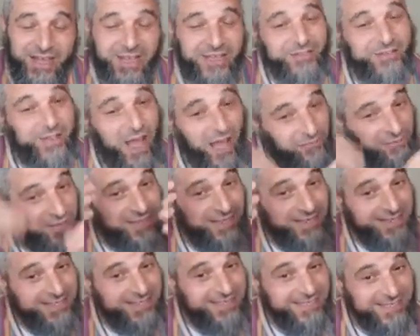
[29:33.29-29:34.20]
So after
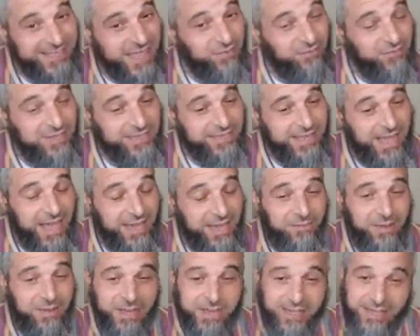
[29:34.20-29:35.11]
this, seventh
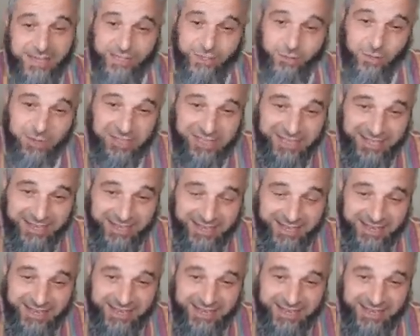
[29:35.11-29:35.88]
time is witr.